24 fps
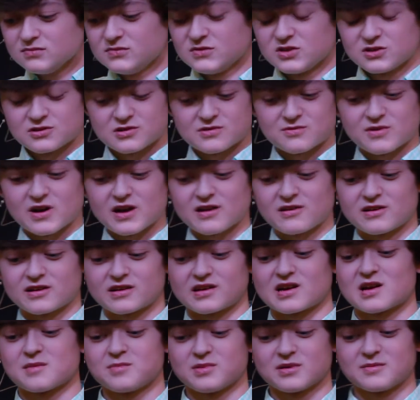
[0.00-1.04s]
There's a
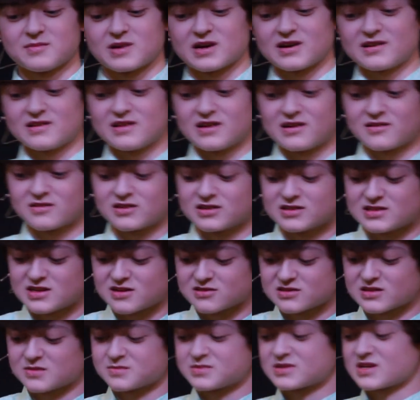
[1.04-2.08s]
railing, and I put my head down because I
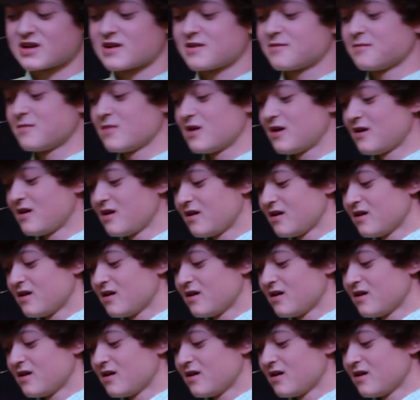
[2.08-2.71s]
was upset.